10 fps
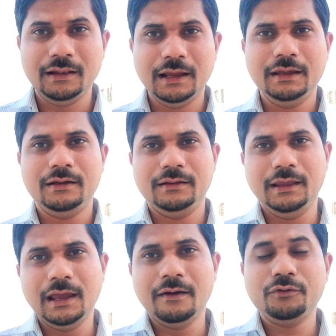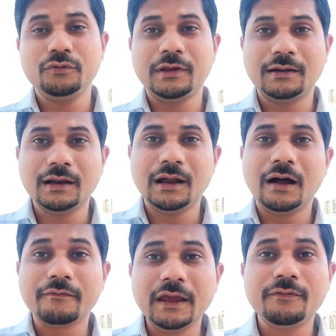like they have to settle
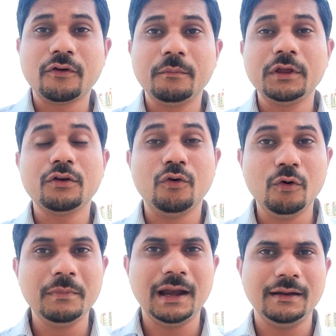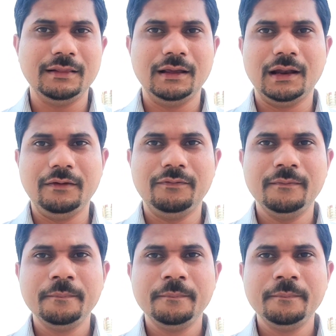away from their homeland in their life.